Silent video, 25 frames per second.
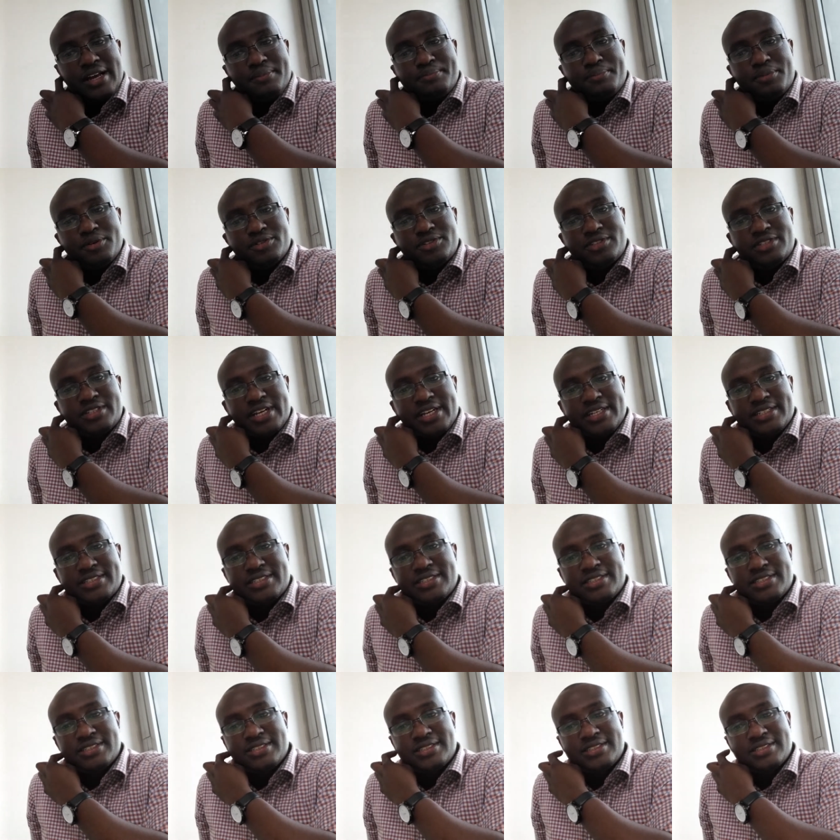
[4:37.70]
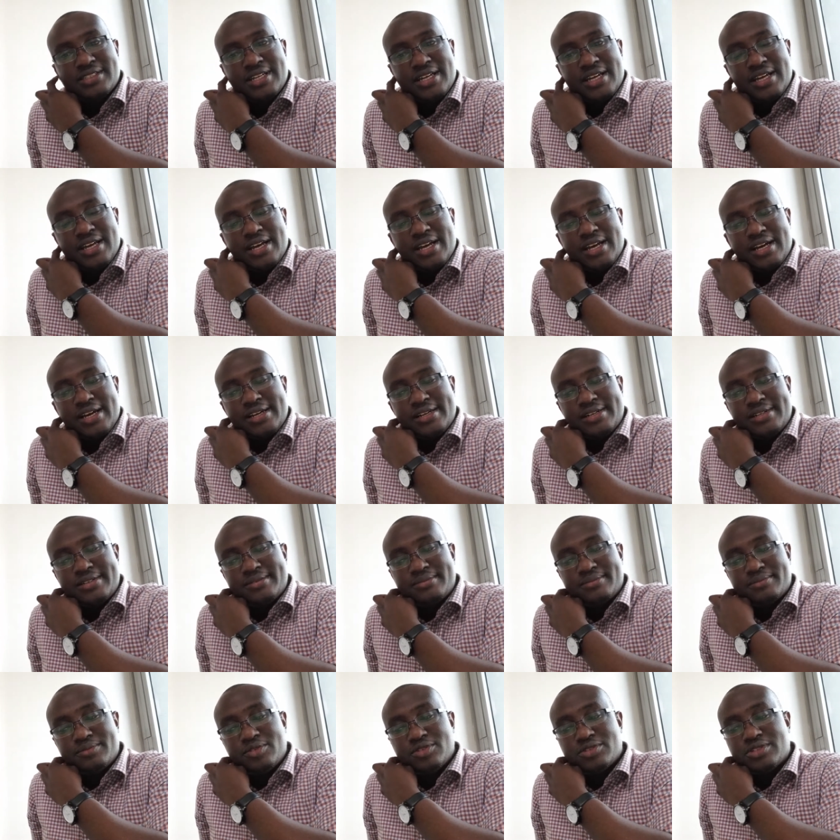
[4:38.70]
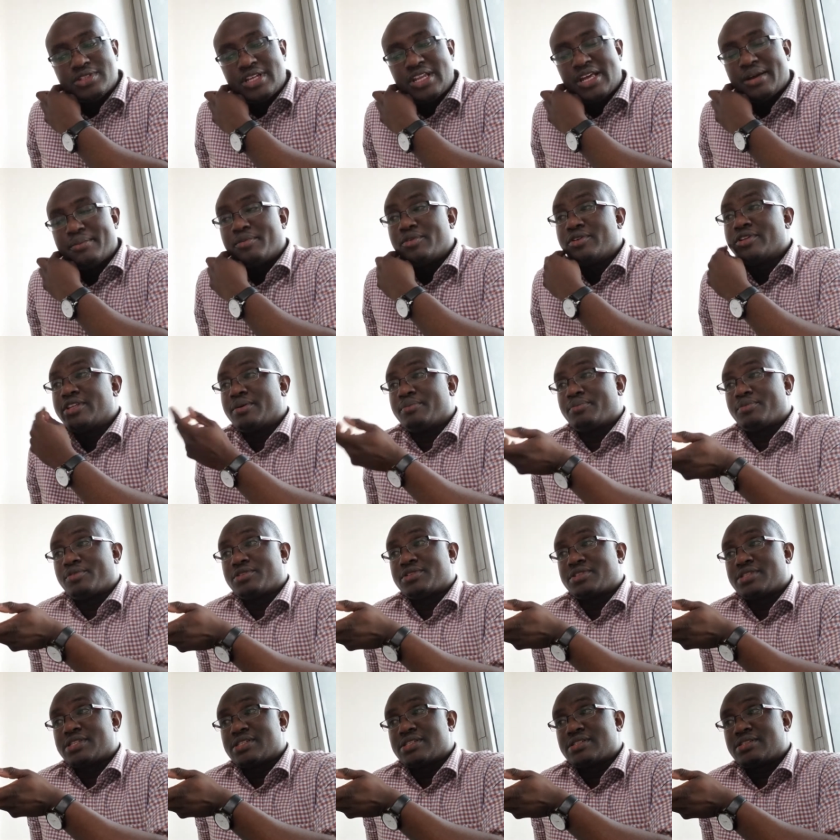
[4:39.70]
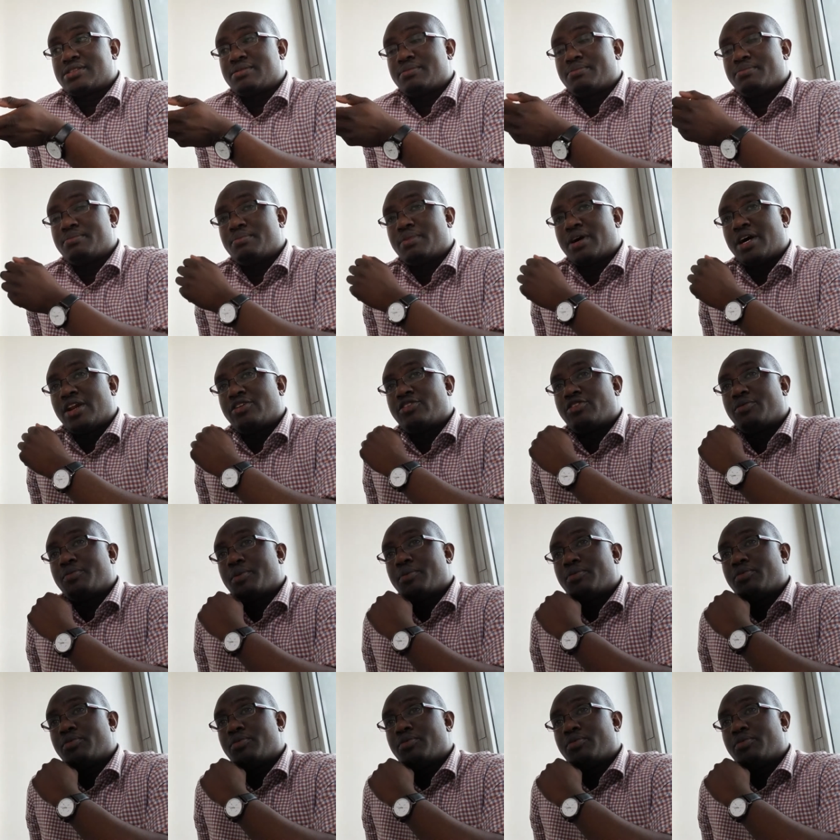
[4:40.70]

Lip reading: About writing, mostly about the process. A lot of people